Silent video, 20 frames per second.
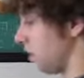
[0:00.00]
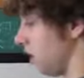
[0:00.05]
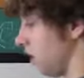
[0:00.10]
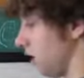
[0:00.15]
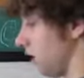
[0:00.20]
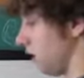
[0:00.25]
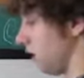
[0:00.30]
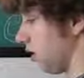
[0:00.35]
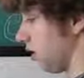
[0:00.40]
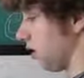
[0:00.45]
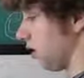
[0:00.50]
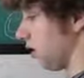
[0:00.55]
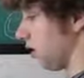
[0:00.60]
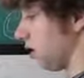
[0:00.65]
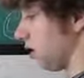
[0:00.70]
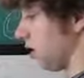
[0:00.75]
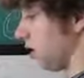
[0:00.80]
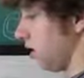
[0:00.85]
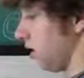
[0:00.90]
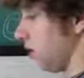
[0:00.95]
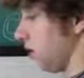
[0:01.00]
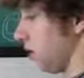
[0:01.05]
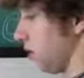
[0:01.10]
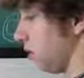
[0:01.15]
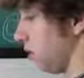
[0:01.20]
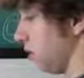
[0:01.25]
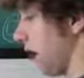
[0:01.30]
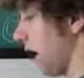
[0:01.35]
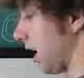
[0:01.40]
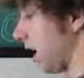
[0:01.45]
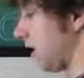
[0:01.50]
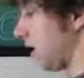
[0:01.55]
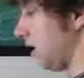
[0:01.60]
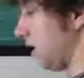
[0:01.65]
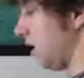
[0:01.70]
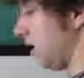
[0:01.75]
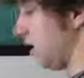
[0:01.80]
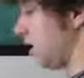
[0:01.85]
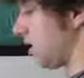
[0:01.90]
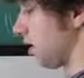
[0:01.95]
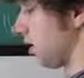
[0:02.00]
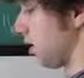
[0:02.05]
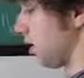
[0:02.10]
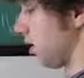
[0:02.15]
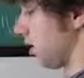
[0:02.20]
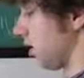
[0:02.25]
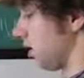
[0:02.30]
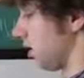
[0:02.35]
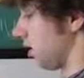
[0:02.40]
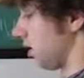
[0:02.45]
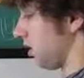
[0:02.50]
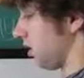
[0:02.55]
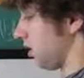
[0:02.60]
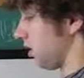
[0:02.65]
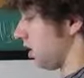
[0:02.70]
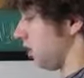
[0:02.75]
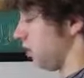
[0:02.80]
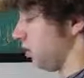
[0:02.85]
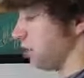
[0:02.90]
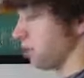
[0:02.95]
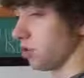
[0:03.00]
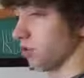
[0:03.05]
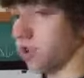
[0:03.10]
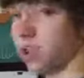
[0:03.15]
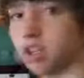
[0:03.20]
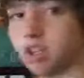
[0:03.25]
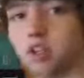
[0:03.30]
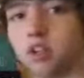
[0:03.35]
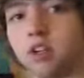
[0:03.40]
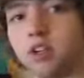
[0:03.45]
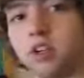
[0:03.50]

are the black keys, usually.